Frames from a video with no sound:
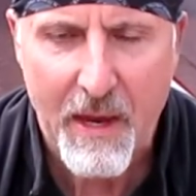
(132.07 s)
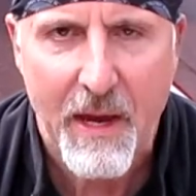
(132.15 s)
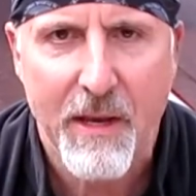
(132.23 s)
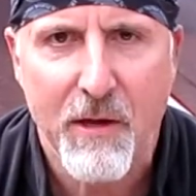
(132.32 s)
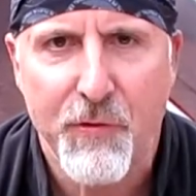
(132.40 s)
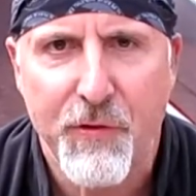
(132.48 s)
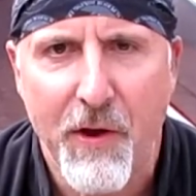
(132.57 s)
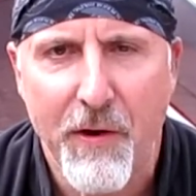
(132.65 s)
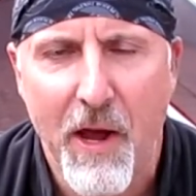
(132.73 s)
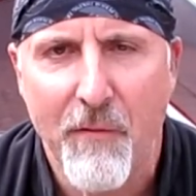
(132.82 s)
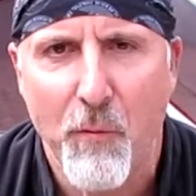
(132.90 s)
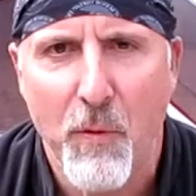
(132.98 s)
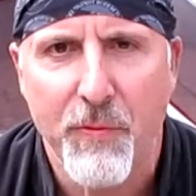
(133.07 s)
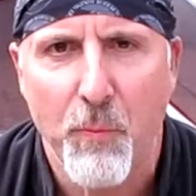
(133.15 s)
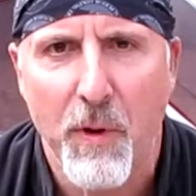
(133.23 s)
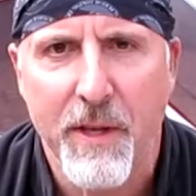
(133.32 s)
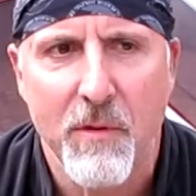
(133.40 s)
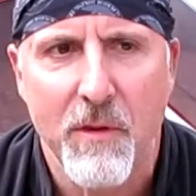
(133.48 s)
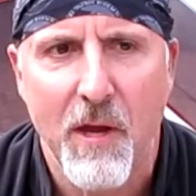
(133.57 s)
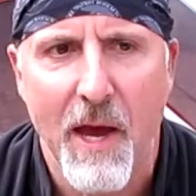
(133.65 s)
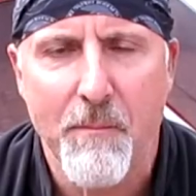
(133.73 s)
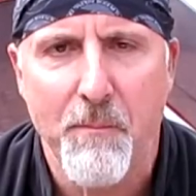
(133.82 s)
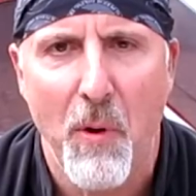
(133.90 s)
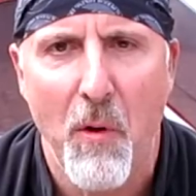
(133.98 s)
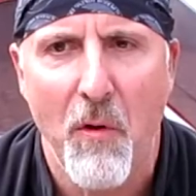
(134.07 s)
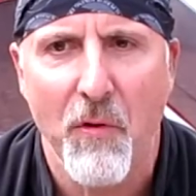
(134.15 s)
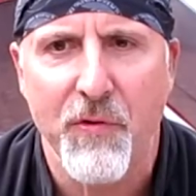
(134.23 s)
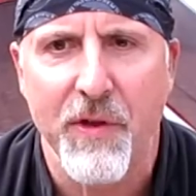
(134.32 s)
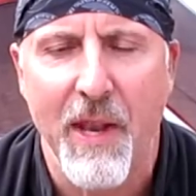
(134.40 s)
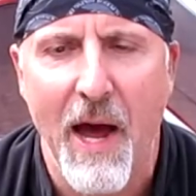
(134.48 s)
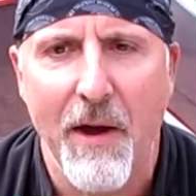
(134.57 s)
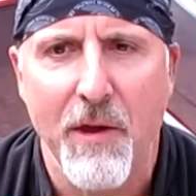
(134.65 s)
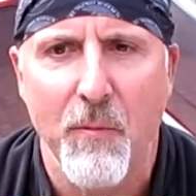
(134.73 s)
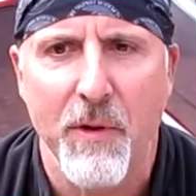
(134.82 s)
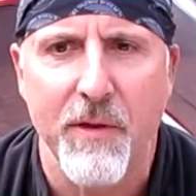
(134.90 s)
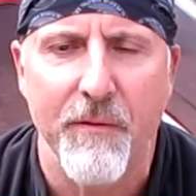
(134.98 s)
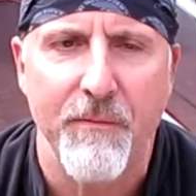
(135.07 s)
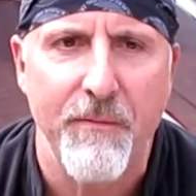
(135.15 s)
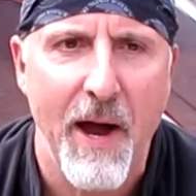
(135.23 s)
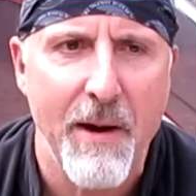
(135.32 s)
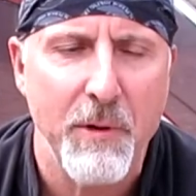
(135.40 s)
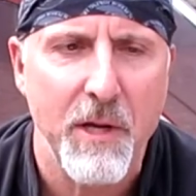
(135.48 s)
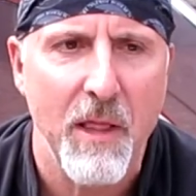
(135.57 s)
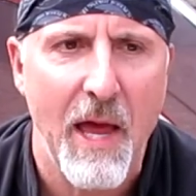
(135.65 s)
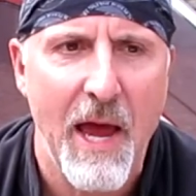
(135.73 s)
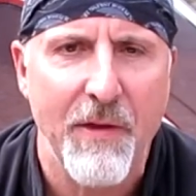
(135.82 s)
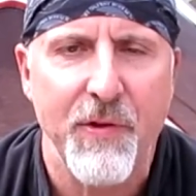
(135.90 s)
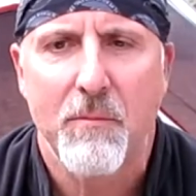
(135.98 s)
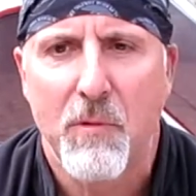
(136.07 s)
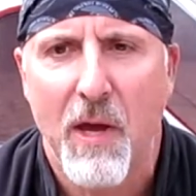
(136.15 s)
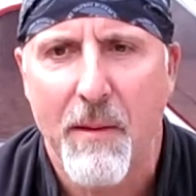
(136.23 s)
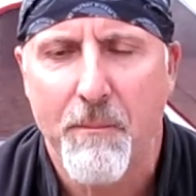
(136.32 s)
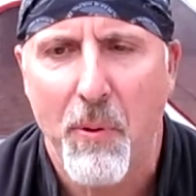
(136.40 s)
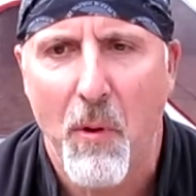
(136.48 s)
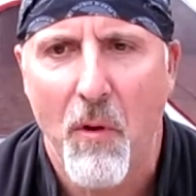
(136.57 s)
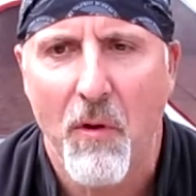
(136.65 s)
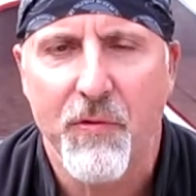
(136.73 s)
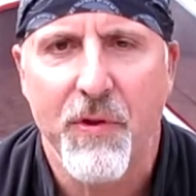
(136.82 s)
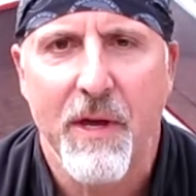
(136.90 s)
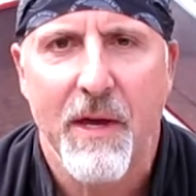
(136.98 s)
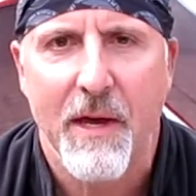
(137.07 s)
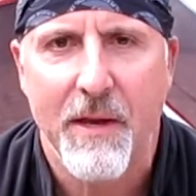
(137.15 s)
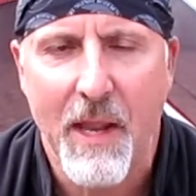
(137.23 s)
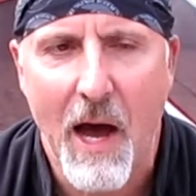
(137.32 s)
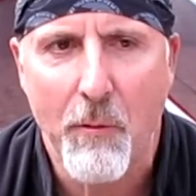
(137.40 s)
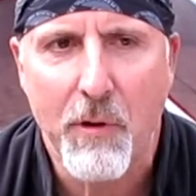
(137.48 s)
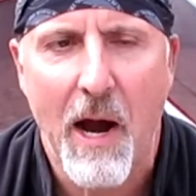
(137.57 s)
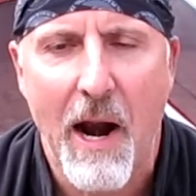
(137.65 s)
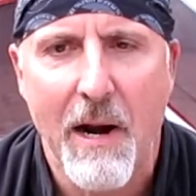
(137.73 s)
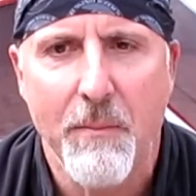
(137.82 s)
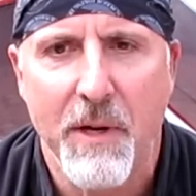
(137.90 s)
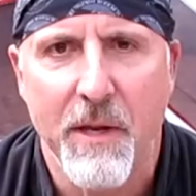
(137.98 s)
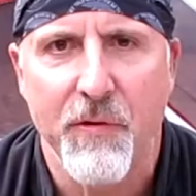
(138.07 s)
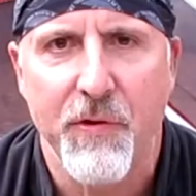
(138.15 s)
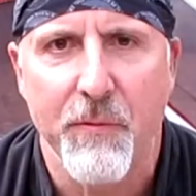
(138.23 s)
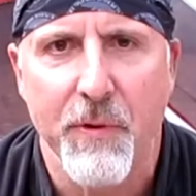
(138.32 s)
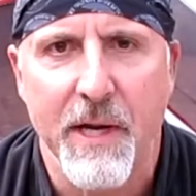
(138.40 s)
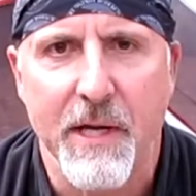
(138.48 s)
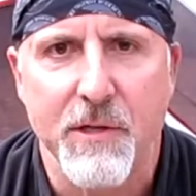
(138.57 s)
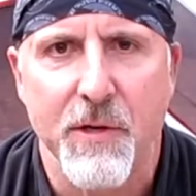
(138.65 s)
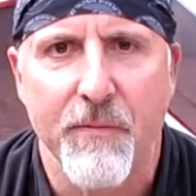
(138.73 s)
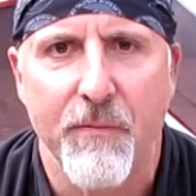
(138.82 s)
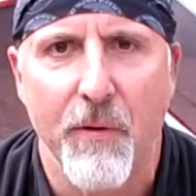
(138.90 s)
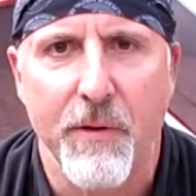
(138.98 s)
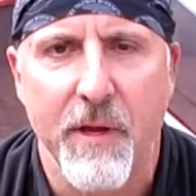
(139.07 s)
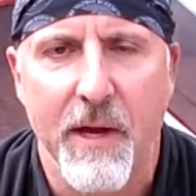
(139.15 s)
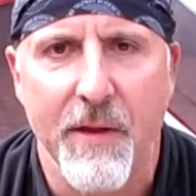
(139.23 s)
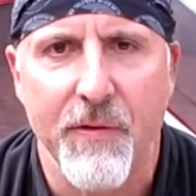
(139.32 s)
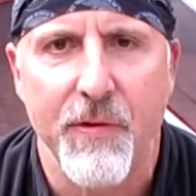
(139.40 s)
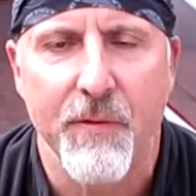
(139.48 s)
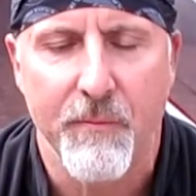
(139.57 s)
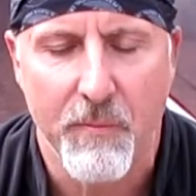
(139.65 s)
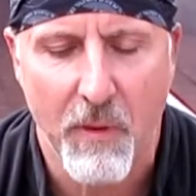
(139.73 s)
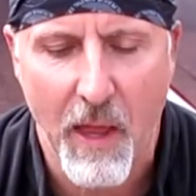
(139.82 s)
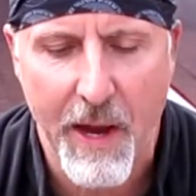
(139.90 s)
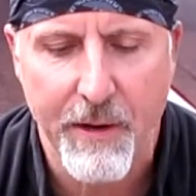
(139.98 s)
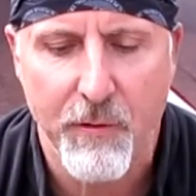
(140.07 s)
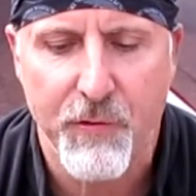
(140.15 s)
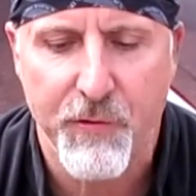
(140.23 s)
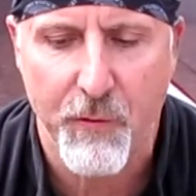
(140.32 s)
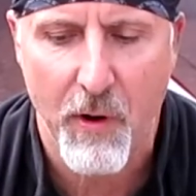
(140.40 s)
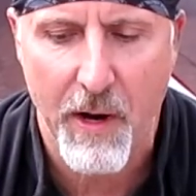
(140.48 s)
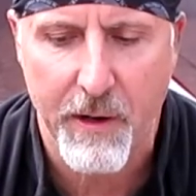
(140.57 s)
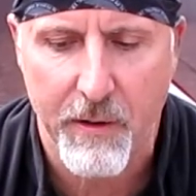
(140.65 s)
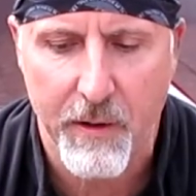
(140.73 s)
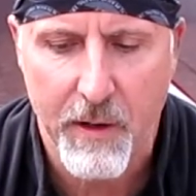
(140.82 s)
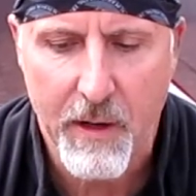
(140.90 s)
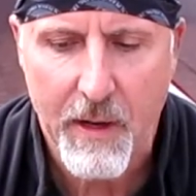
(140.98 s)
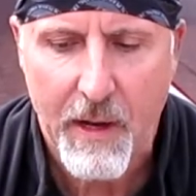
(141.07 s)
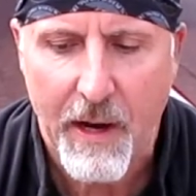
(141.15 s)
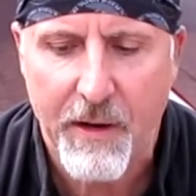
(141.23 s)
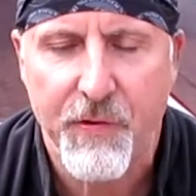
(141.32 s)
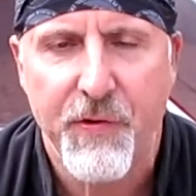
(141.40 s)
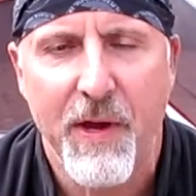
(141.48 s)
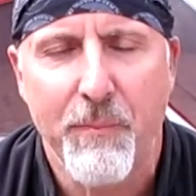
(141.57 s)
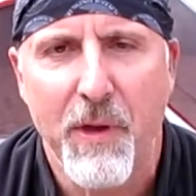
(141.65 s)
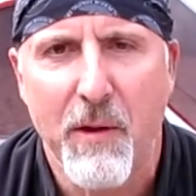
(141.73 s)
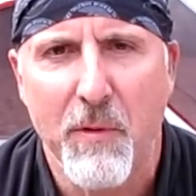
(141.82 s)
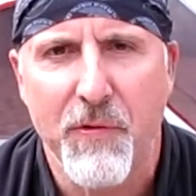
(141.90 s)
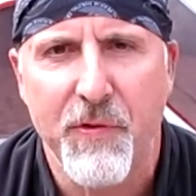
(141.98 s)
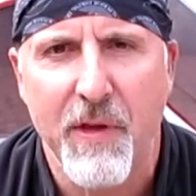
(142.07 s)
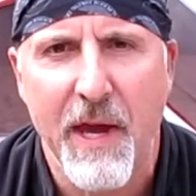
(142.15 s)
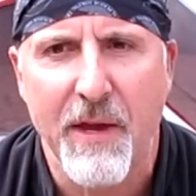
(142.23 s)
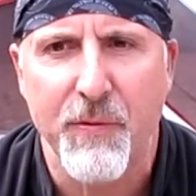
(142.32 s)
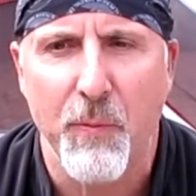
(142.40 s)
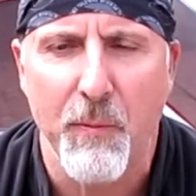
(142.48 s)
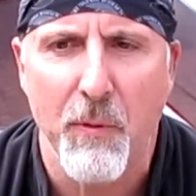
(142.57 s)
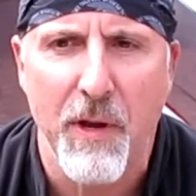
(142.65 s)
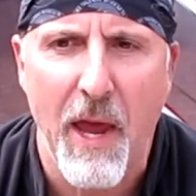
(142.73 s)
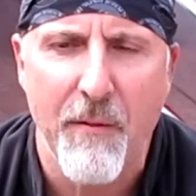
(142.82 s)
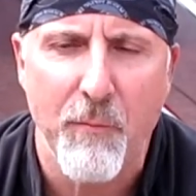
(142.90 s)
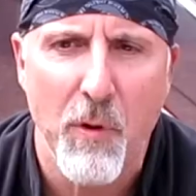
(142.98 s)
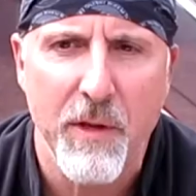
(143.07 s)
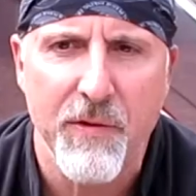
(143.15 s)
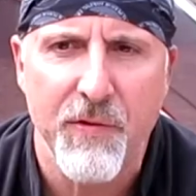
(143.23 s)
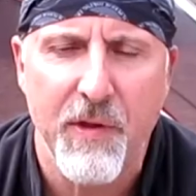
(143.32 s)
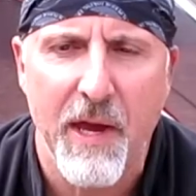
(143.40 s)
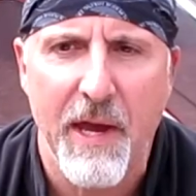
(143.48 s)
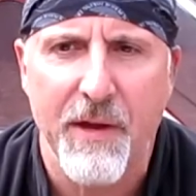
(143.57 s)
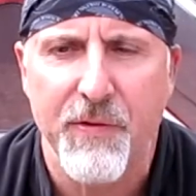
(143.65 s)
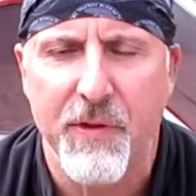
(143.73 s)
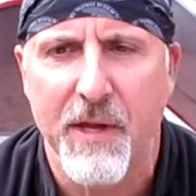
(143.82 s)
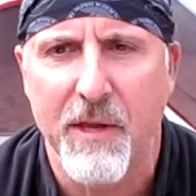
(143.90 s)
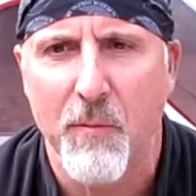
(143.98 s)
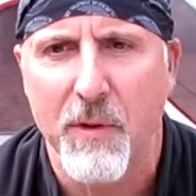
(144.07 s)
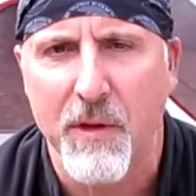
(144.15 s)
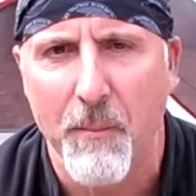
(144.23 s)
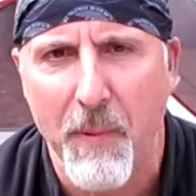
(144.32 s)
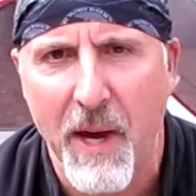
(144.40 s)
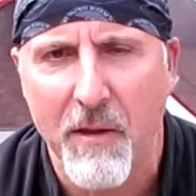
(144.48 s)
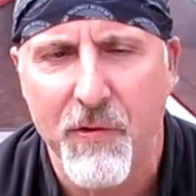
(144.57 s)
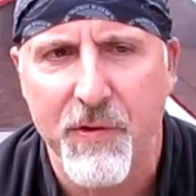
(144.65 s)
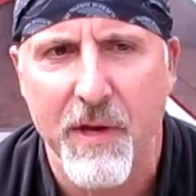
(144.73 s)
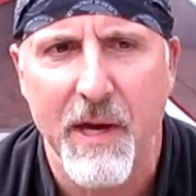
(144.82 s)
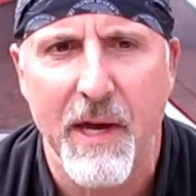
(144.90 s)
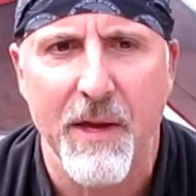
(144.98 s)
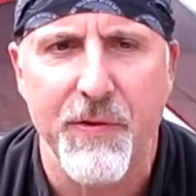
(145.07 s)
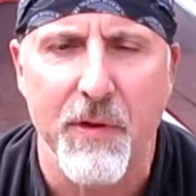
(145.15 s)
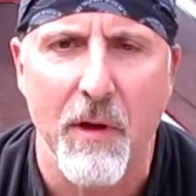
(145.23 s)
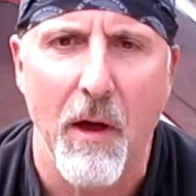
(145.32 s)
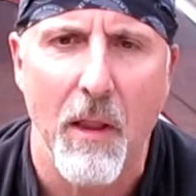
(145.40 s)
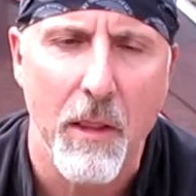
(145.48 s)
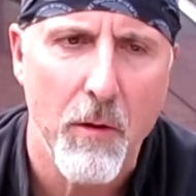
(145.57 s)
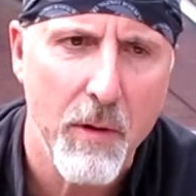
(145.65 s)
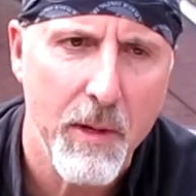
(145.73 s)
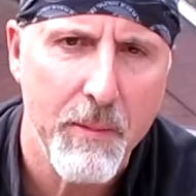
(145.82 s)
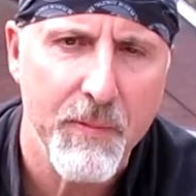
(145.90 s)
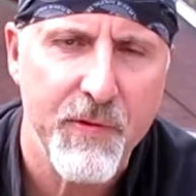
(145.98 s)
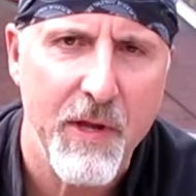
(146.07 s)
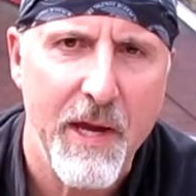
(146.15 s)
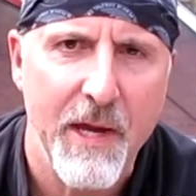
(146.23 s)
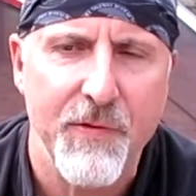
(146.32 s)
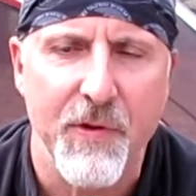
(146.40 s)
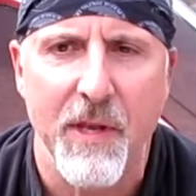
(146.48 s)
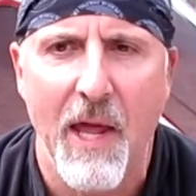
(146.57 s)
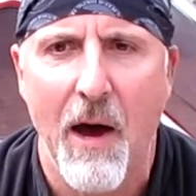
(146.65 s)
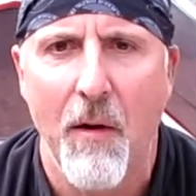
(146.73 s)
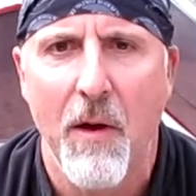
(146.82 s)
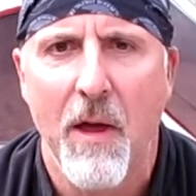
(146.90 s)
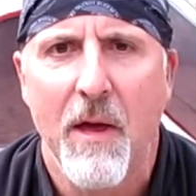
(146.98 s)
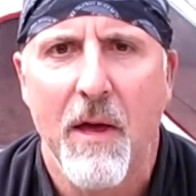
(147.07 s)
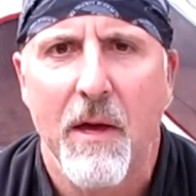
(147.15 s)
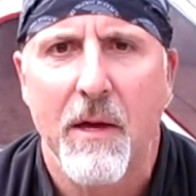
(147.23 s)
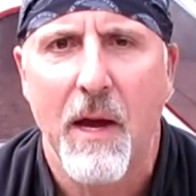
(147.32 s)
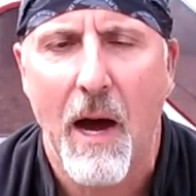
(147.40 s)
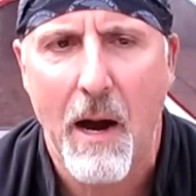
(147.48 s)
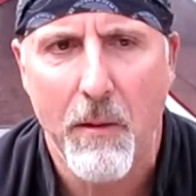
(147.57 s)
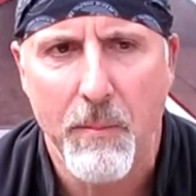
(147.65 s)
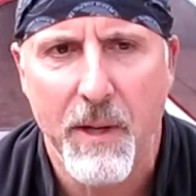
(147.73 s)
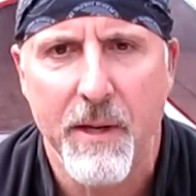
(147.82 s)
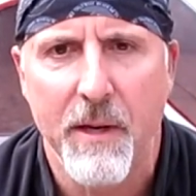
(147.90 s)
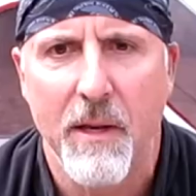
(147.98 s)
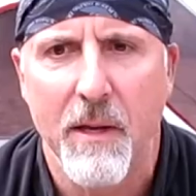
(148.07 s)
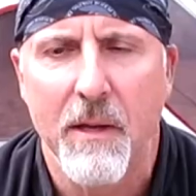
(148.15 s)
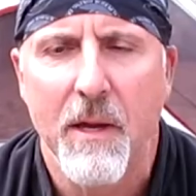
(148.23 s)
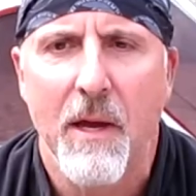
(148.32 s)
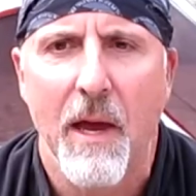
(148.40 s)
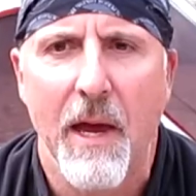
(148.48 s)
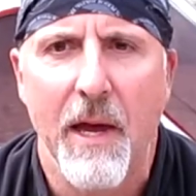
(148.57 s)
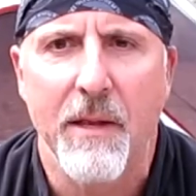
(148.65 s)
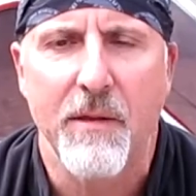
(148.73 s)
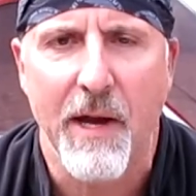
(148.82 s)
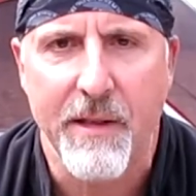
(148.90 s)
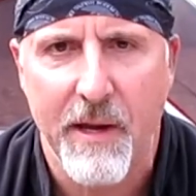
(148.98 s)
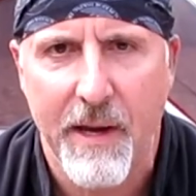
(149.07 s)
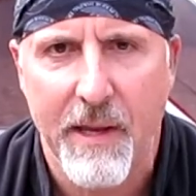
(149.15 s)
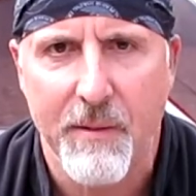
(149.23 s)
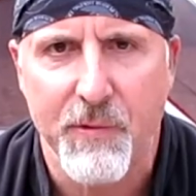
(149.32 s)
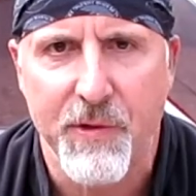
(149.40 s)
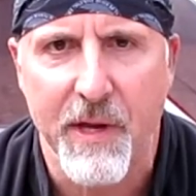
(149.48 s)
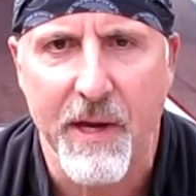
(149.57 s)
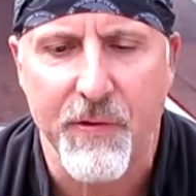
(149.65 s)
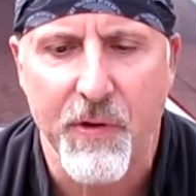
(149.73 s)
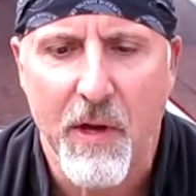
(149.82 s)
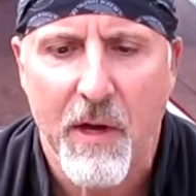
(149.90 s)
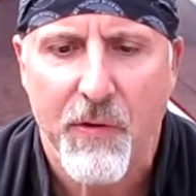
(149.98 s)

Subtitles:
And you started off with wooden tent poles, and now you went to fiberglass tent poles, and now carbon is the rage for tents. Lighter, stronger. And the same thing with stakes. We would have wooden stakes, then you went to metal stakes, aluminum stakes, and now carbon and titanium stakes.